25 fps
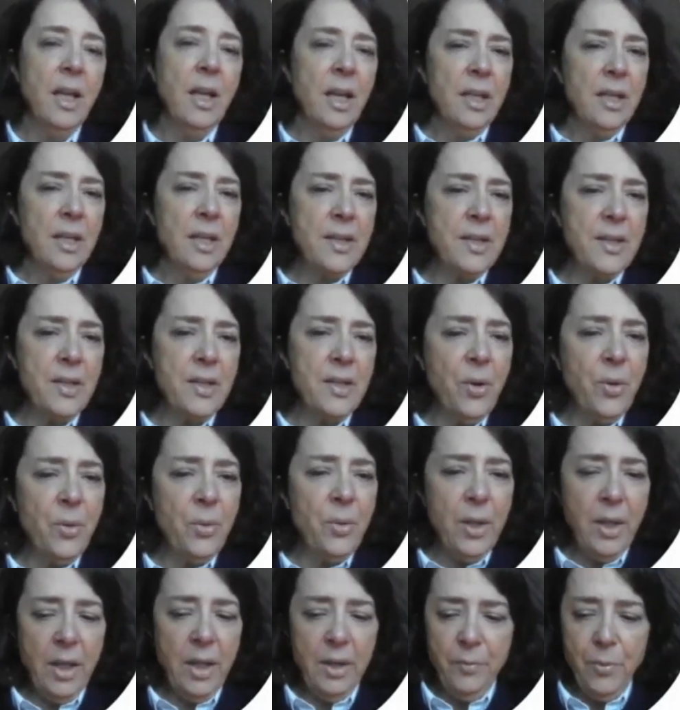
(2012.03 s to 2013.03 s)
So
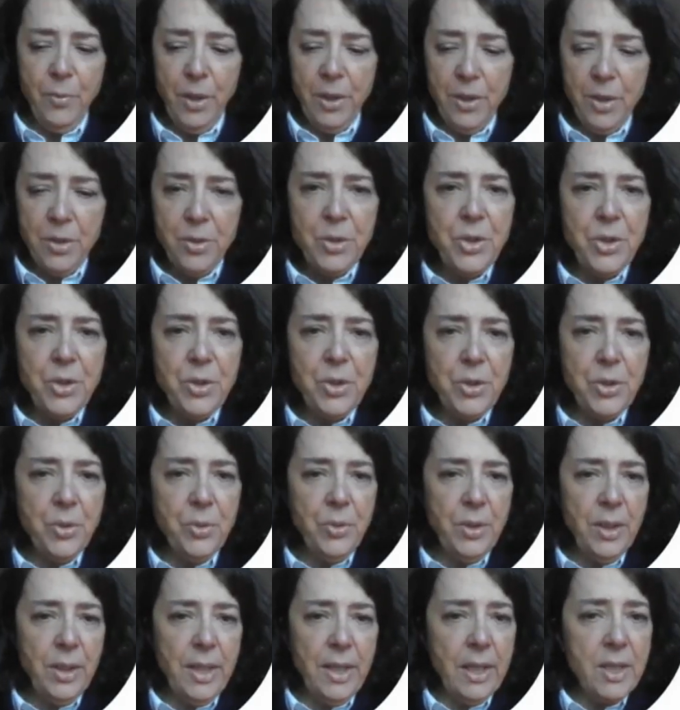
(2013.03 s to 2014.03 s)
if we go to
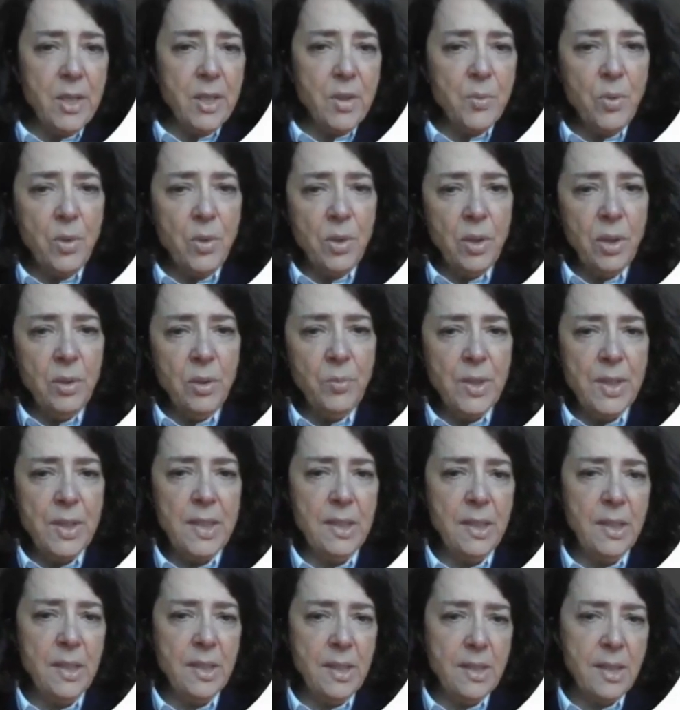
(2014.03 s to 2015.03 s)
the next one, which
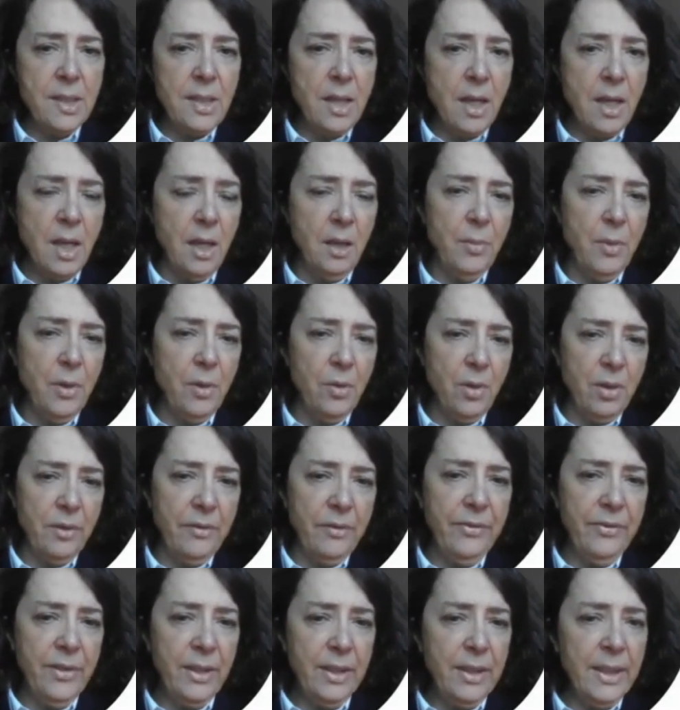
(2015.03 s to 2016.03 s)
is alveolar
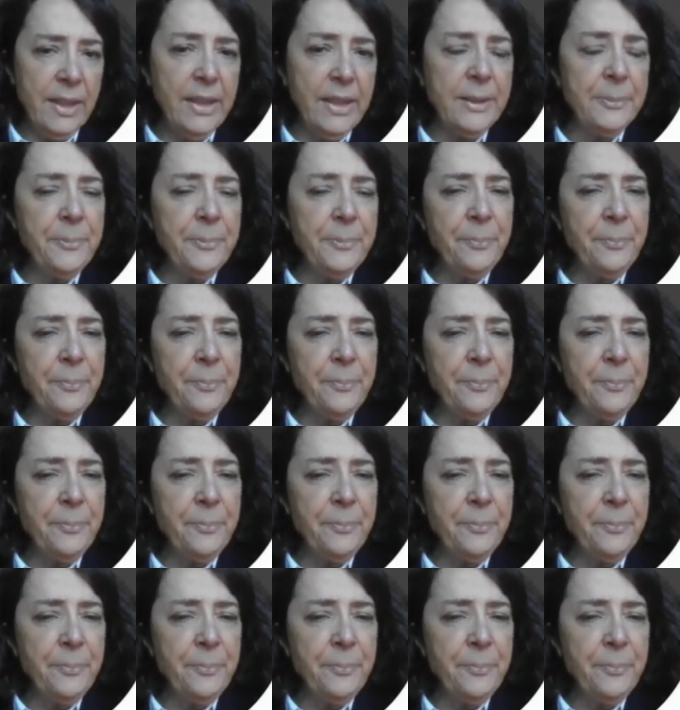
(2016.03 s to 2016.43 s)
filling,